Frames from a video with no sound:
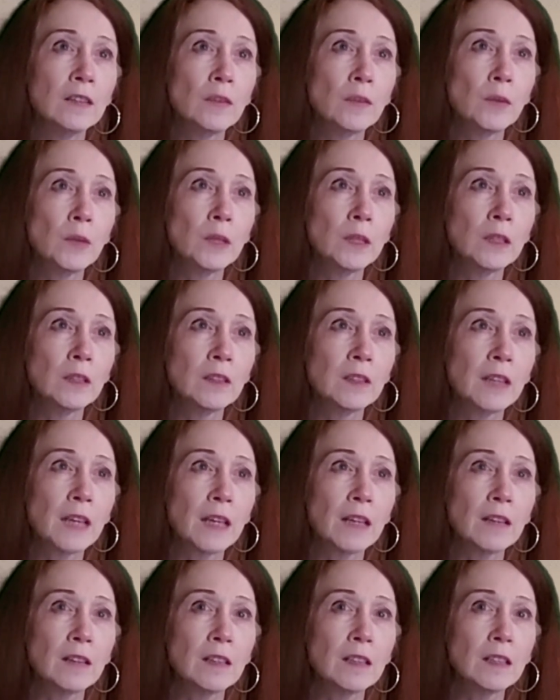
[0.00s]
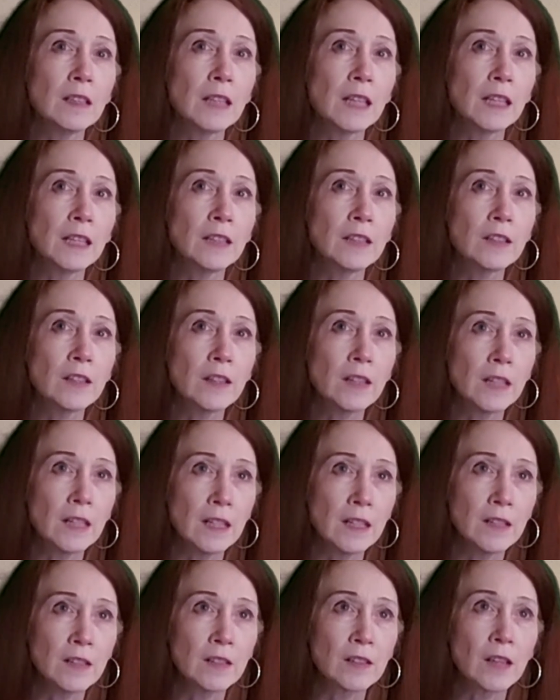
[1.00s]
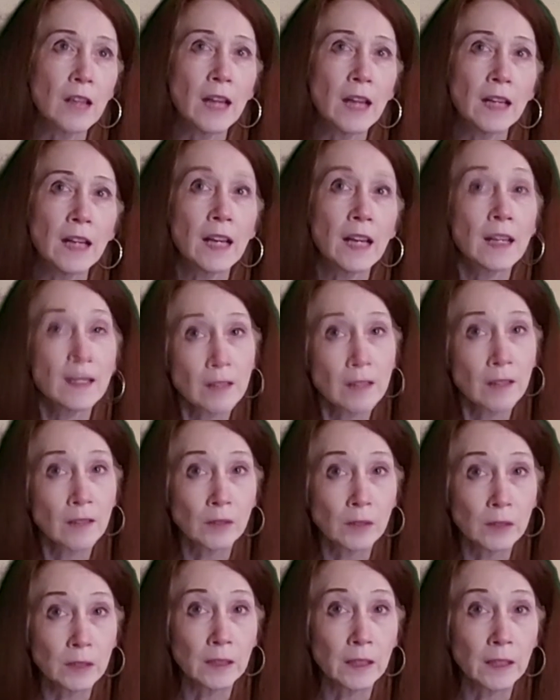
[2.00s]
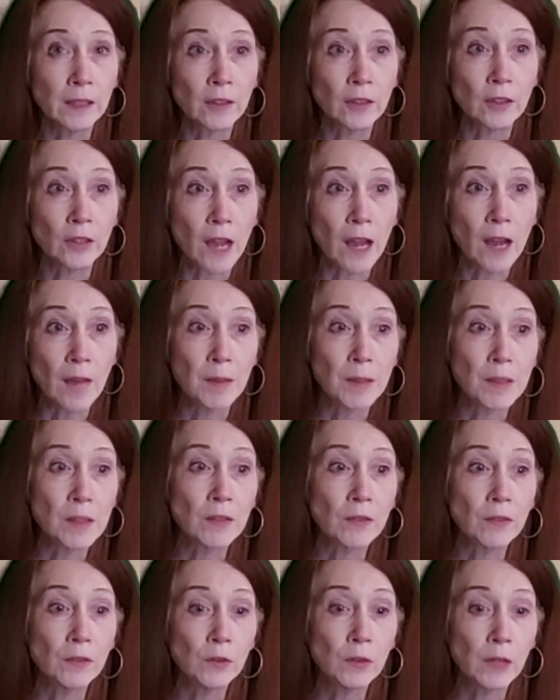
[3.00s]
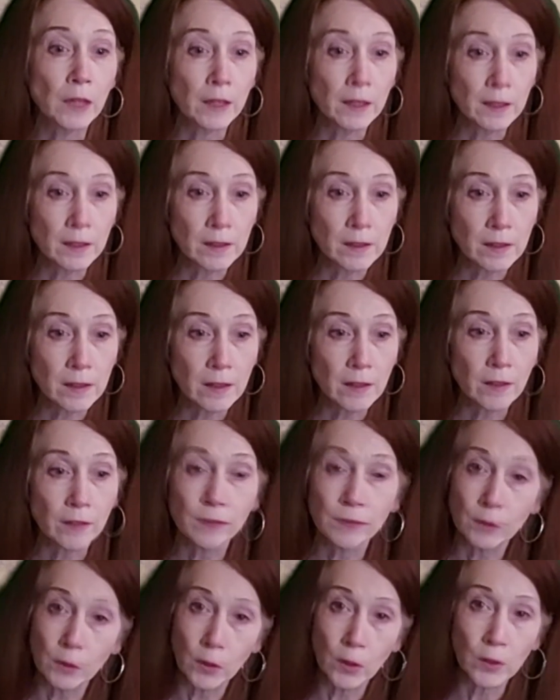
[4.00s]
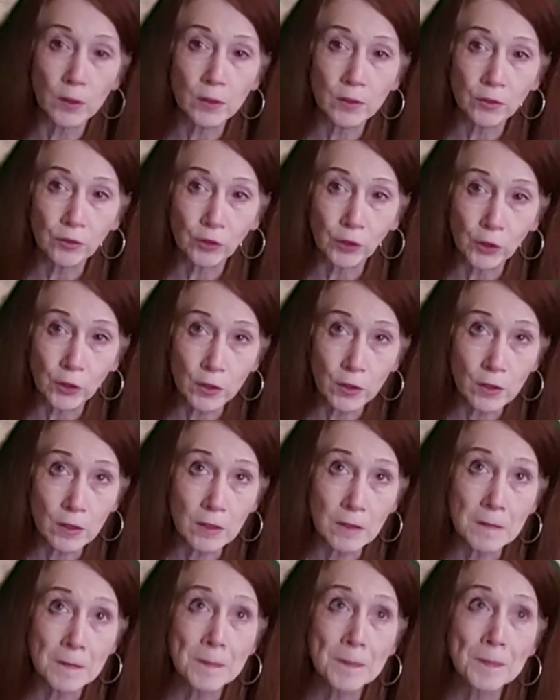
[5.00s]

we'll get into these. And I guess I'd really like your comments if you'd like to see the florals first,